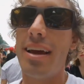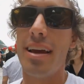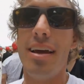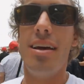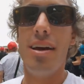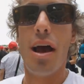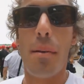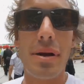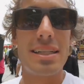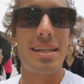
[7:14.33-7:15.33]
I'm
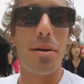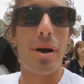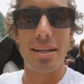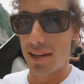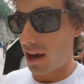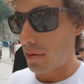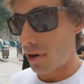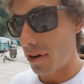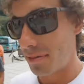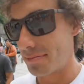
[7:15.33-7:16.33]
gonna set my
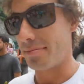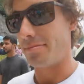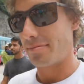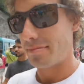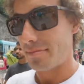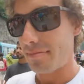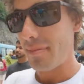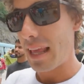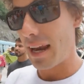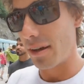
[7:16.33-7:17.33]
timer,
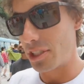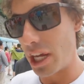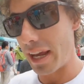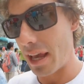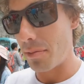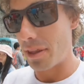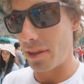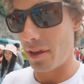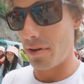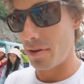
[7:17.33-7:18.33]
and I'll check in with
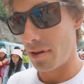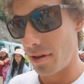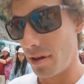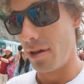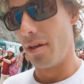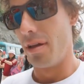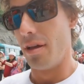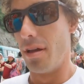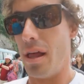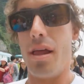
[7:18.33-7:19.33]
you
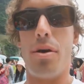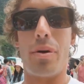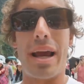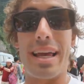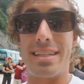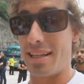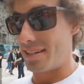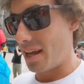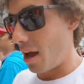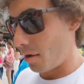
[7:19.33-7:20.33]
when I get to the
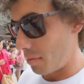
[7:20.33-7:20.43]
top.